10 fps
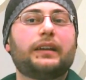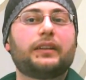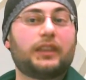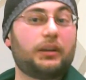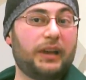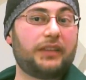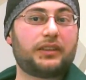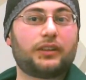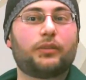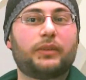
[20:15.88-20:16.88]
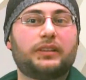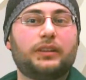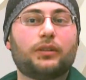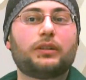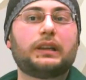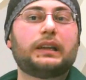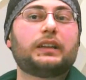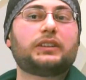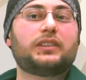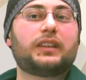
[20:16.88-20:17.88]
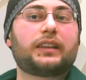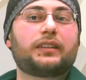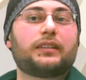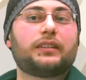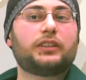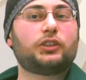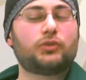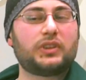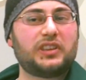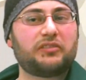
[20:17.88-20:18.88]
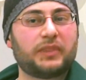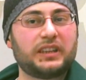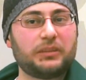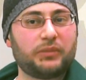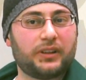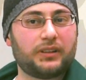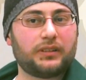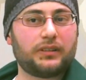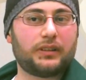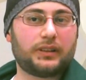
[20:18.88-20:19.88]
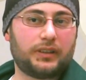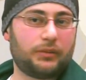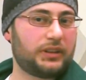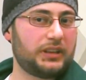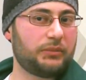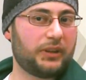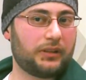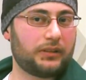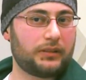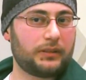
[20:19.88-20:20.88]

It's not a bad thing though, but you know, she's like, did you receive my email? I said, what email?